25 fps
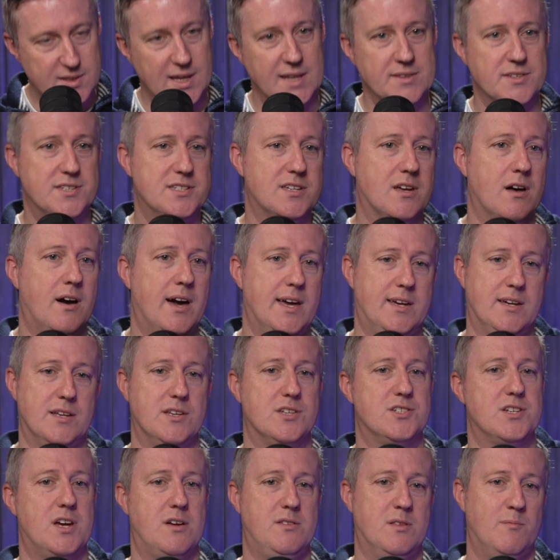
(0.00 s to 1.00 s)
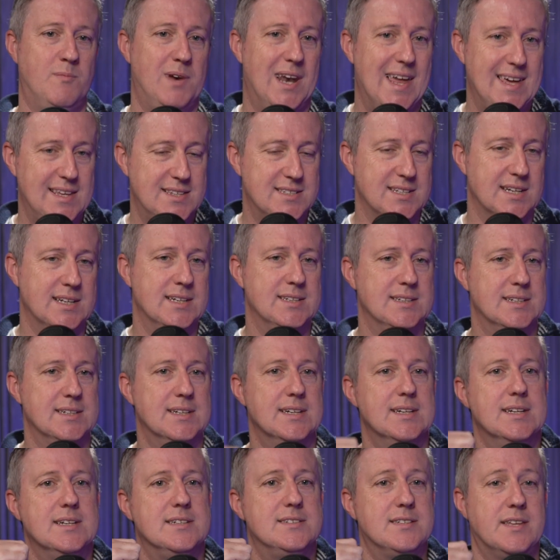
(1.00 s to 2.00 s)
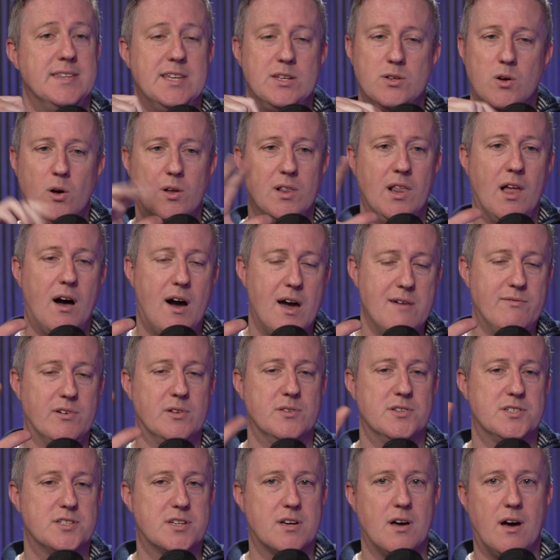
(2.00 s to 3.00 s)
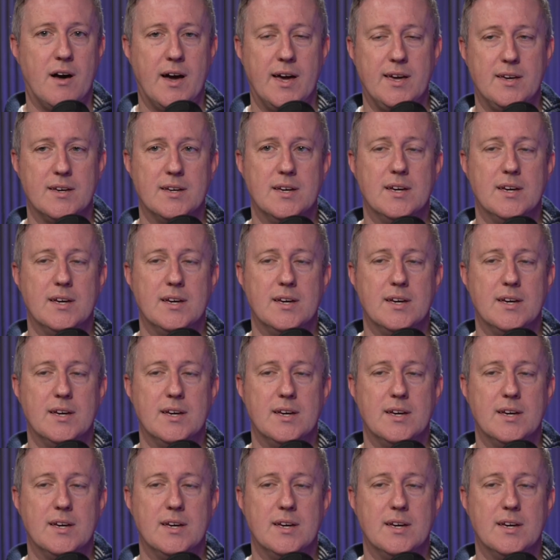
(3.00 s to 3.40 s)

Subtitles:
and Sky can show them later. So they're not live on Sky.